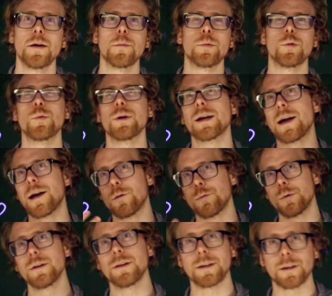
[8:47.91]
But when I got
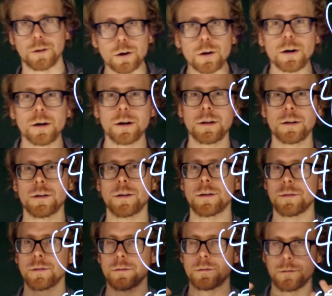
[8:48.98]
really good
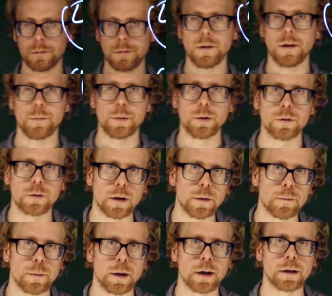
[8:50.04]
and I built
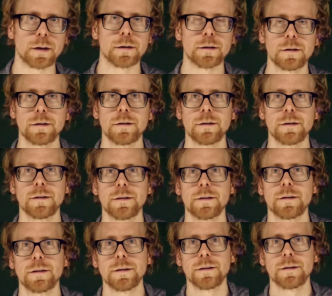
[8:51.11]
up my
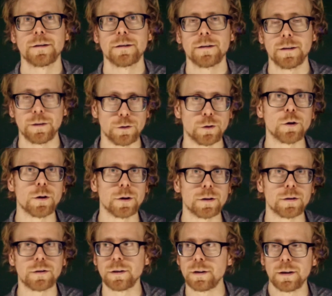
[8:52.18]

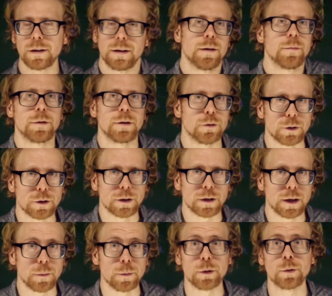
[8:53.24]
endurance, it didn't hit me during a
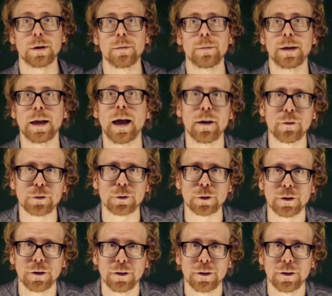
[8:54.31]
game, but it would hit me after.